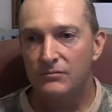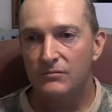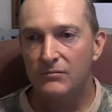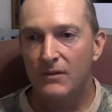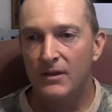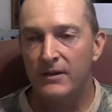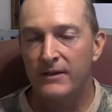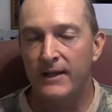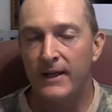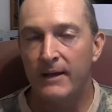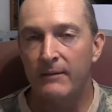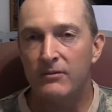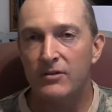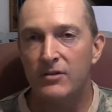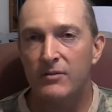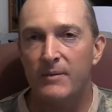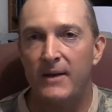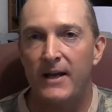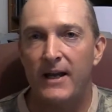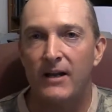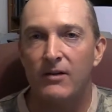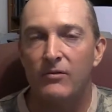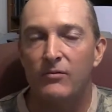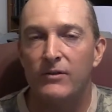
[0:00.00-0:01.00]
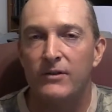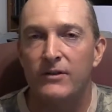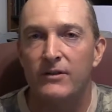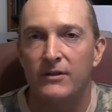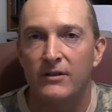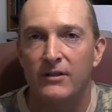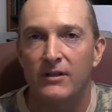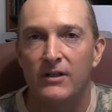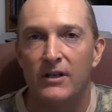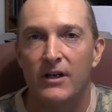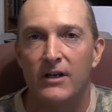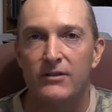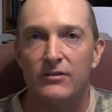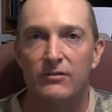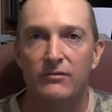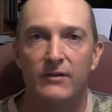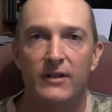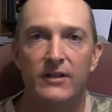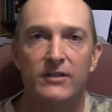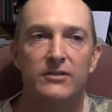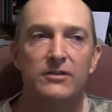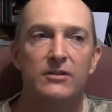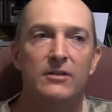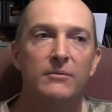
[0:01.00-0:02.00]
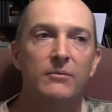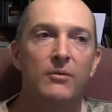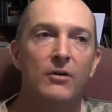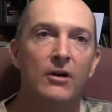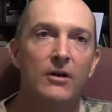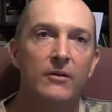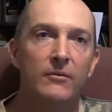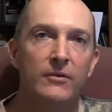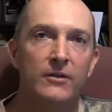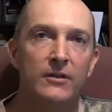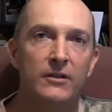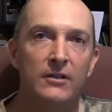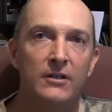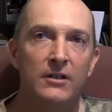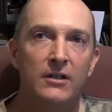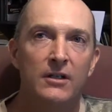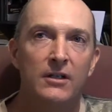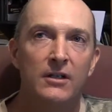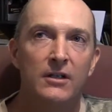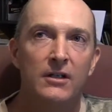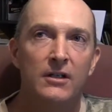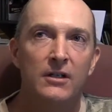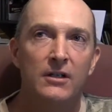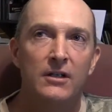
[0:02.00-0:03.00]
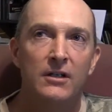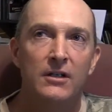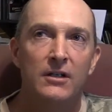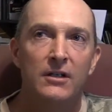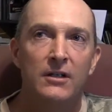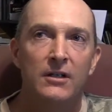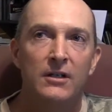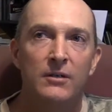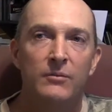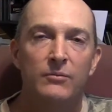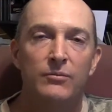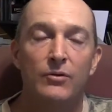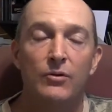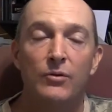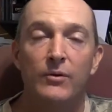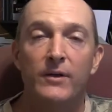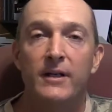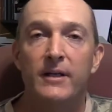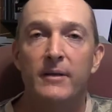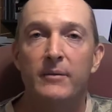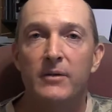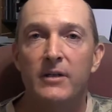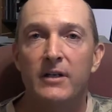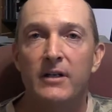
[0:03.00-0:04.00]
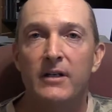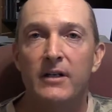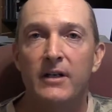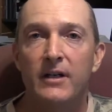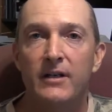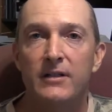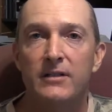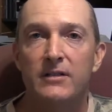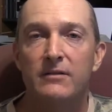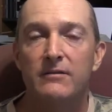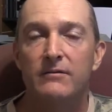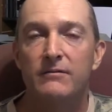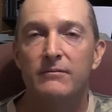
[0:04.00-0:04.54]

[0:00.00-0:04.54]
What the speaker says: that was back when the conservation department prohibited us,